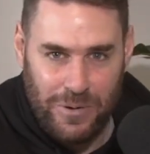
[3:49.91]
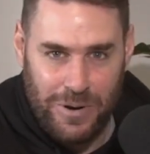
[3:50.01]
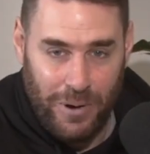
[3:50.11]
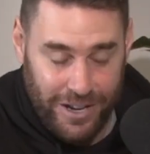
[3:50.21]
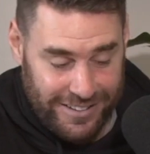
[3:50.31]

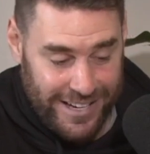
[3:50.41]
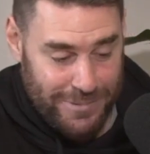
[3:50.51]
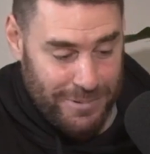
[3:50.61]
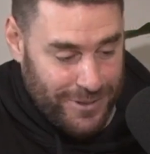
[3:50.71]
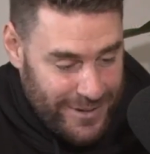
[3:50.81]
We're both keen
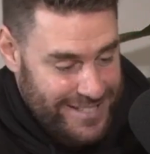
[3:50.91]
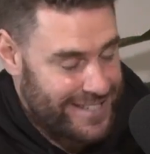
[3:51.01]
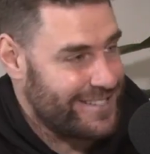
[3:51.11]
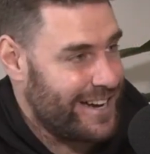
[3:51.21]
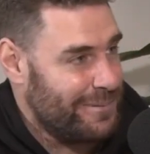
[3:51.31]
to put the
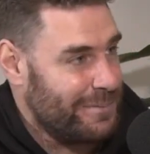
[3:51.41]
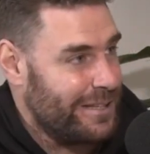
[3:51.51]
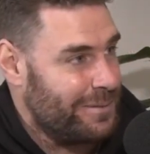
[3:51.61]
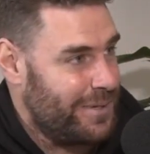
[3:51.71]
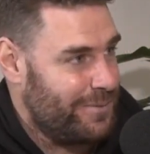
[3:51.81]
Queensland Derby
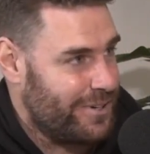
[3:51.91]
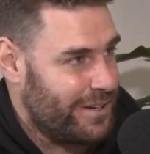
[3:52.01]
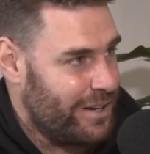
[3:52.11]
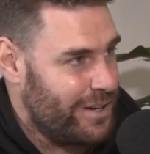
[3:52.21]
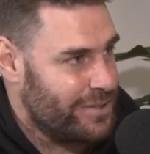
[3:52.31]
in the bin. What a
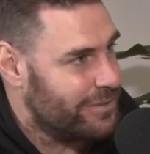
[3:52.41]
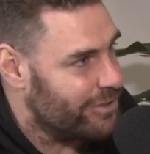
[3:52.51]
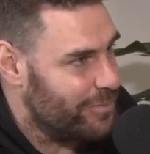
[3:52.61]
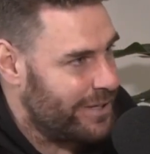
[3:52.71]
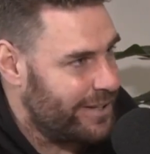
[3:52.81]
low
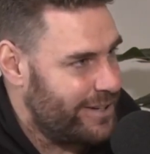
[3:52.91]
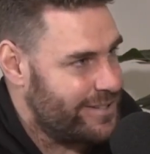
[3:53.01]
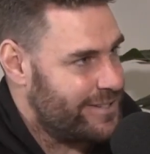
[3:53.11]
Group 1 that is.